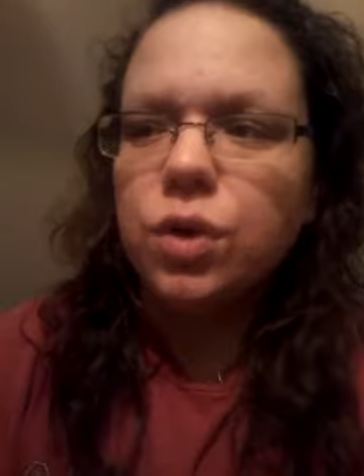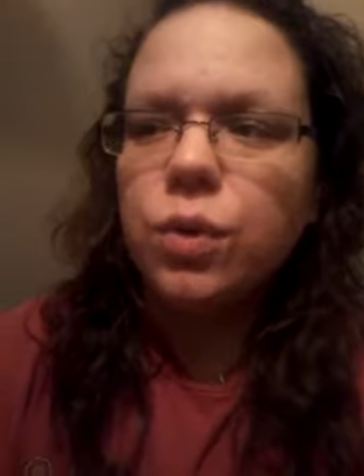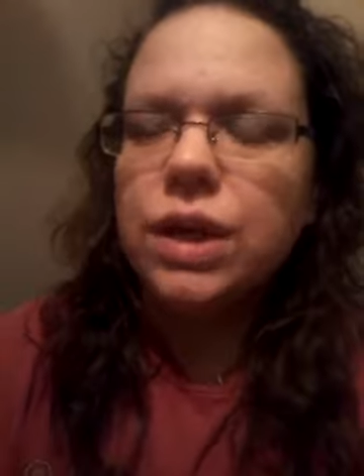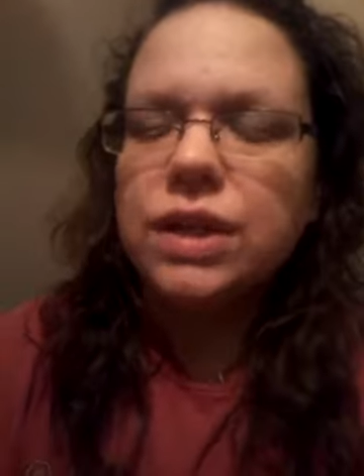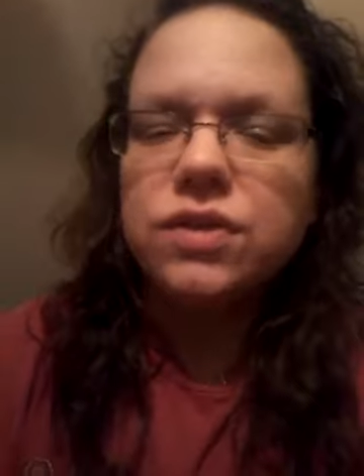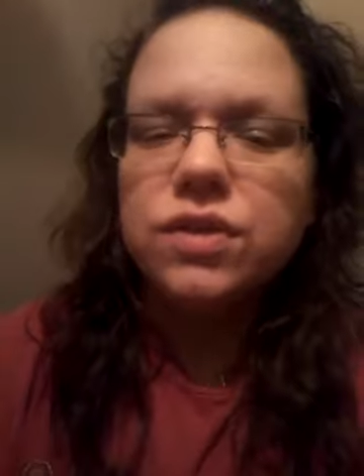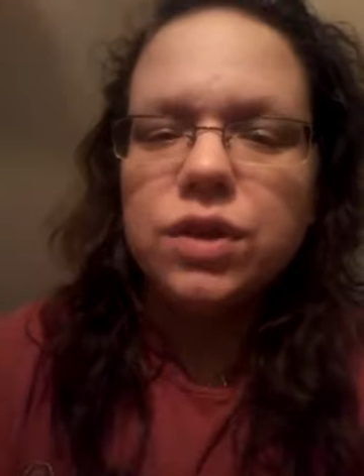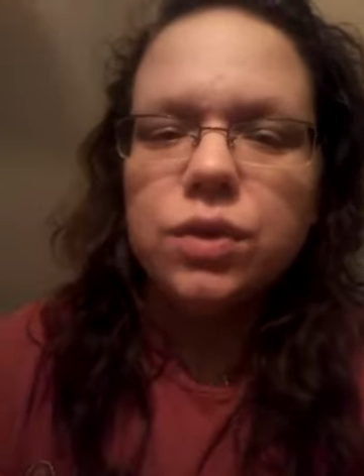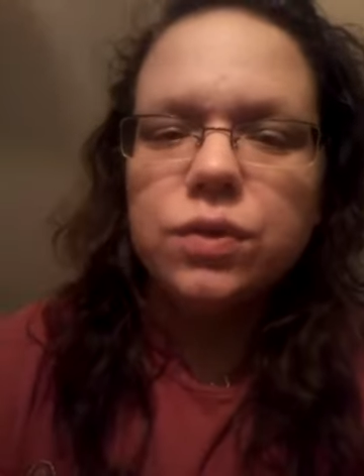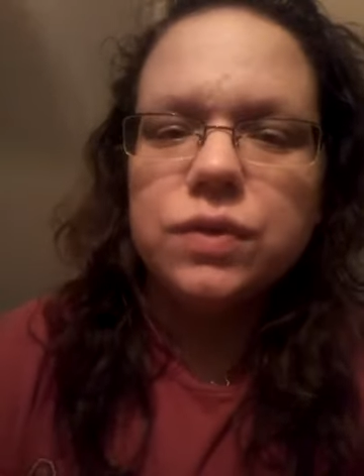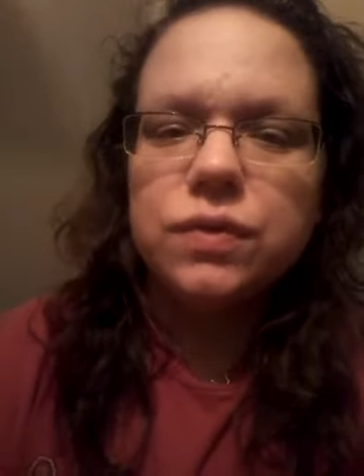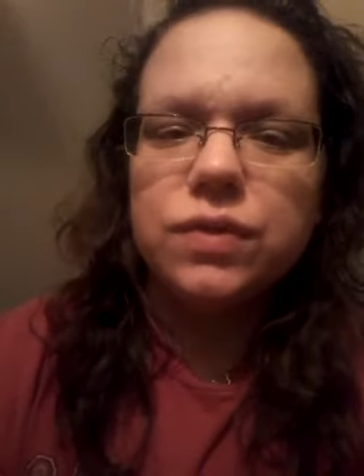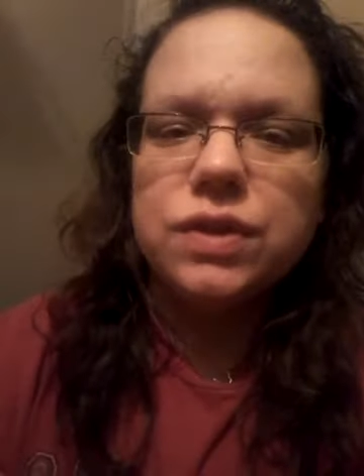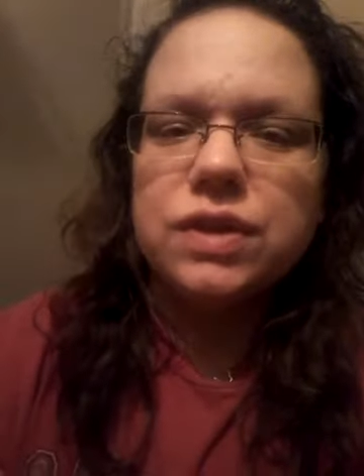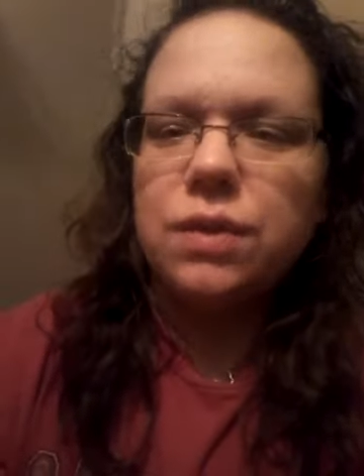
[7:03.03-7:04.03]
excuse
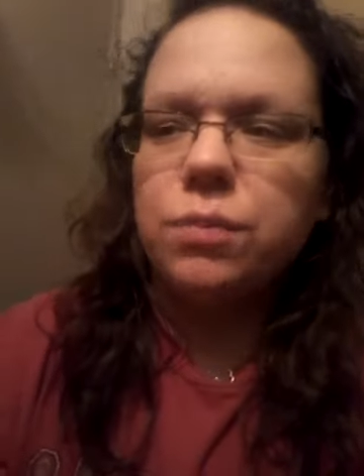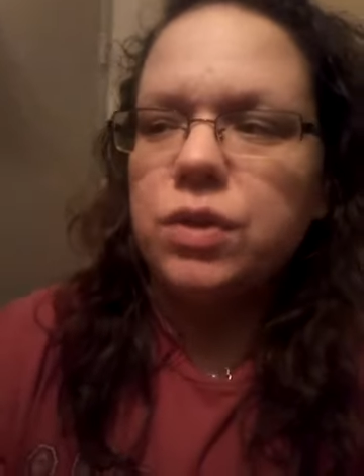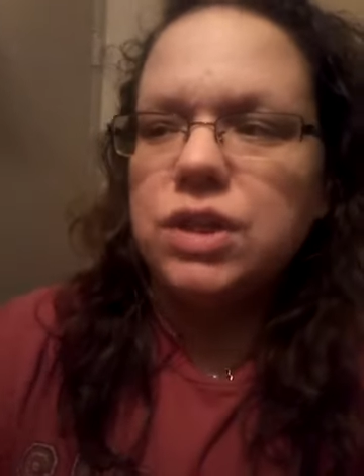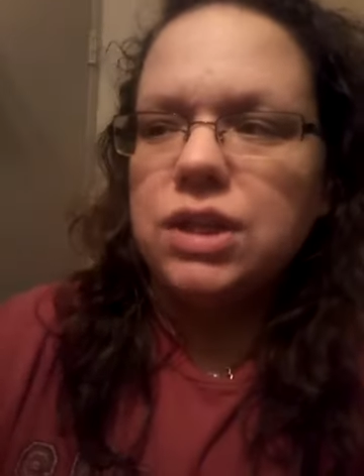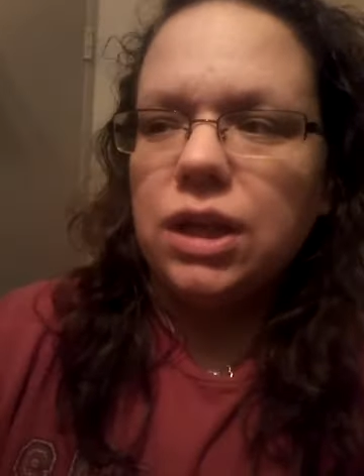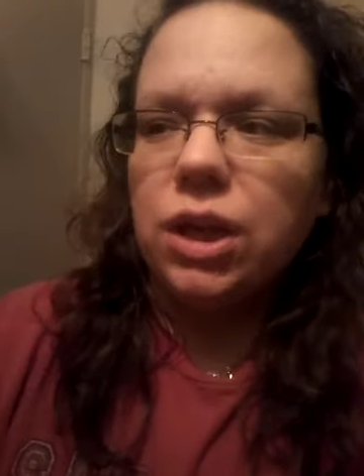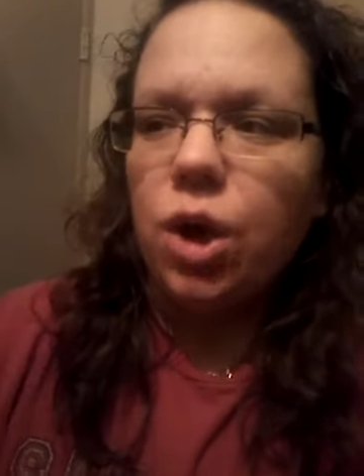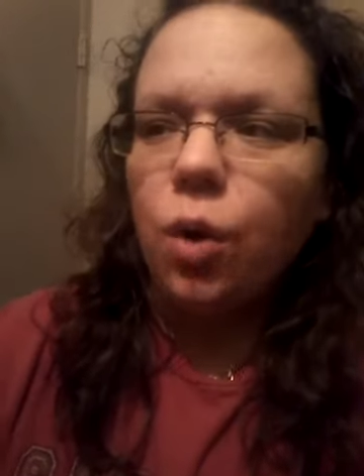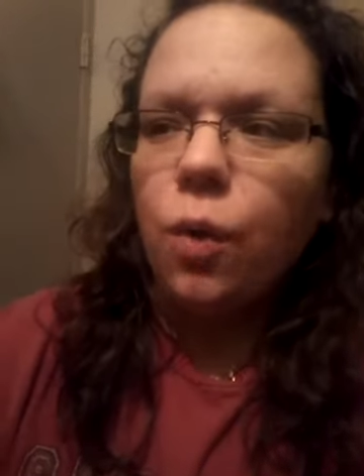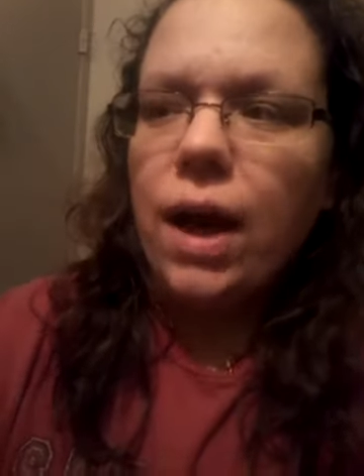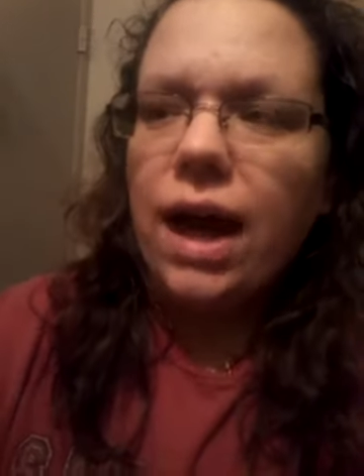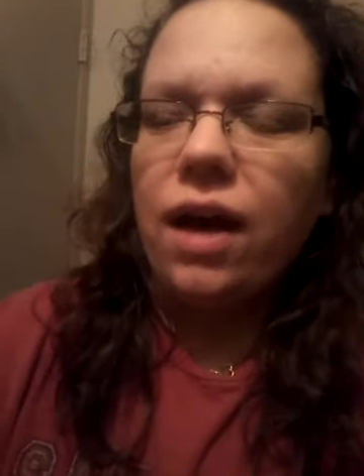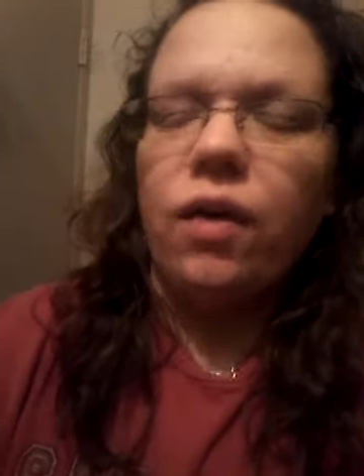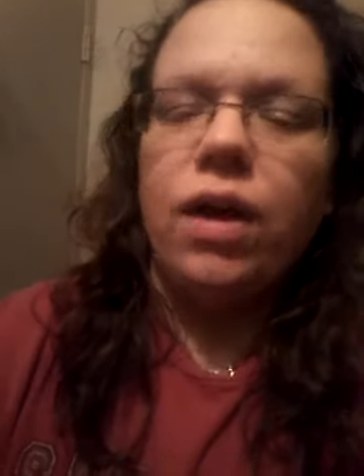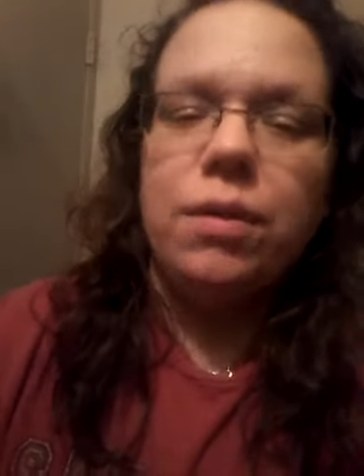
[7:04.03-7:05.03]
for someone to go
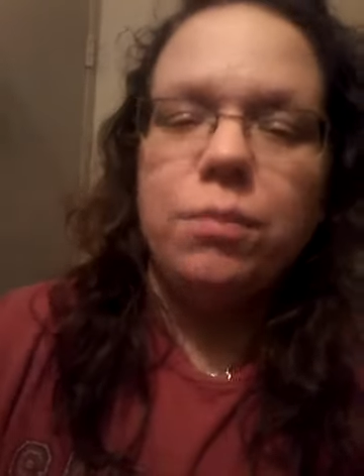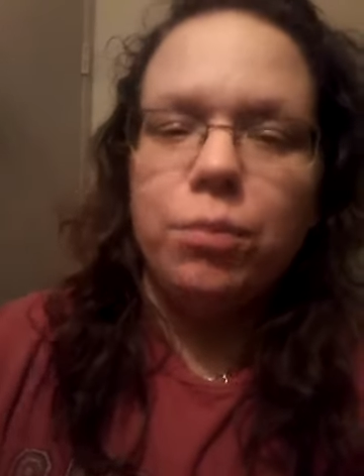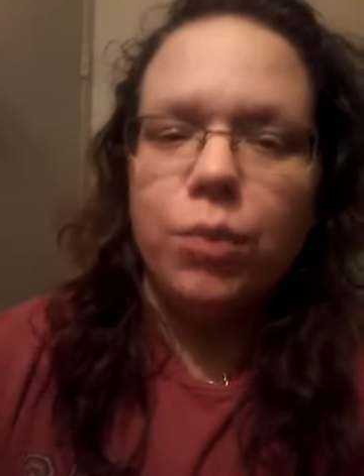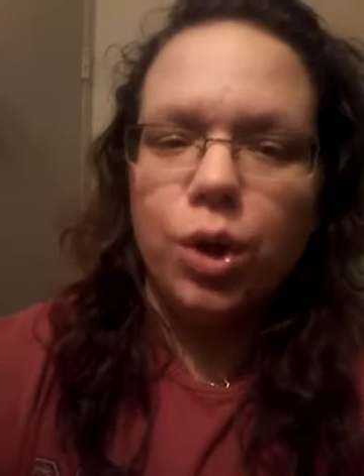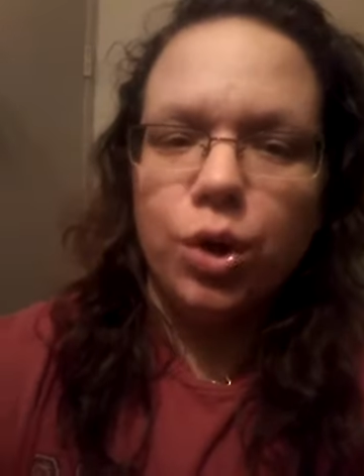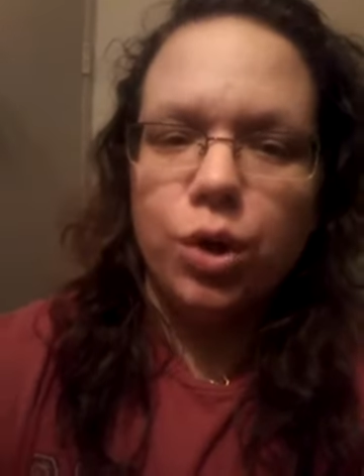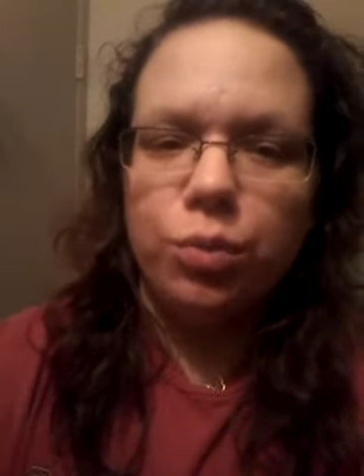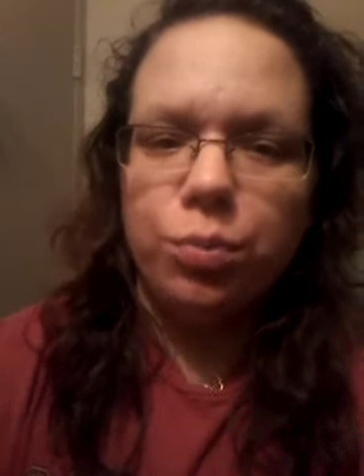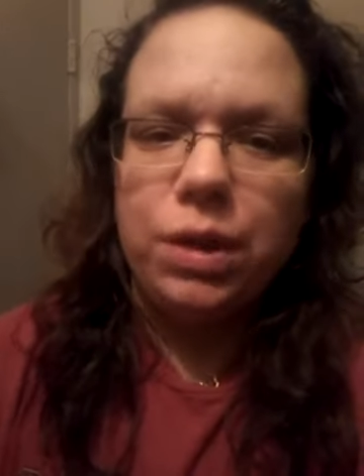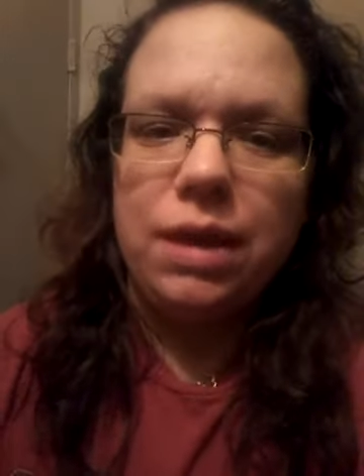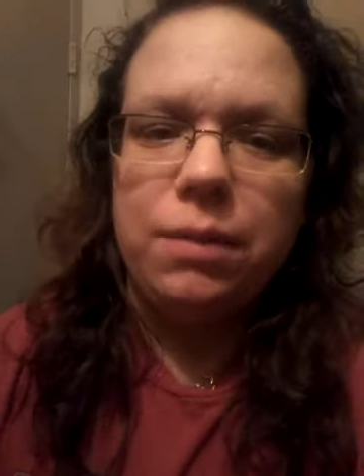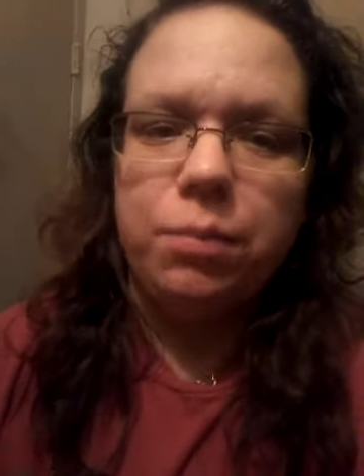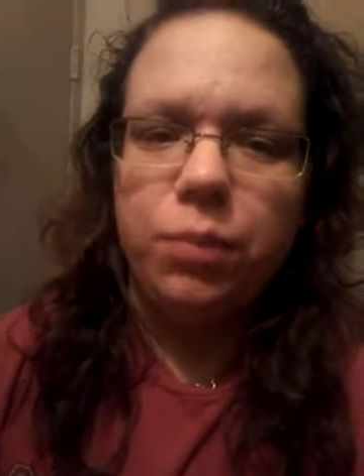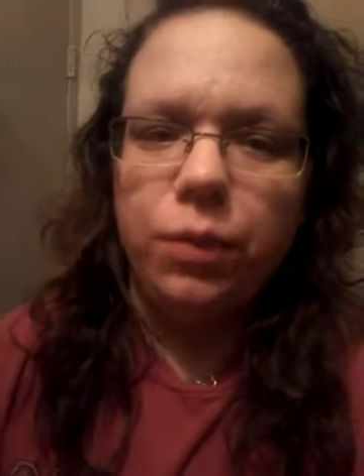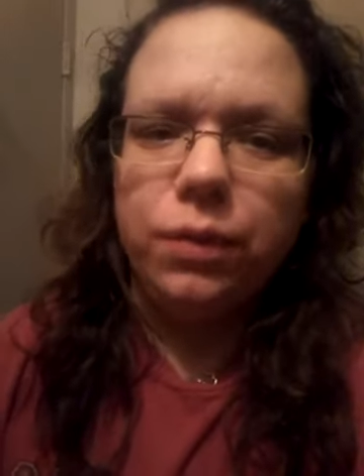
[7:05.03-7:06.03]
out and murder
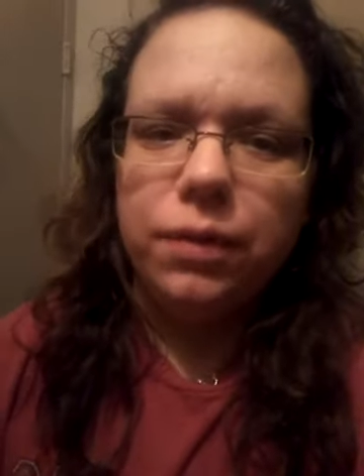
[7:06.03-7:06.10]
people.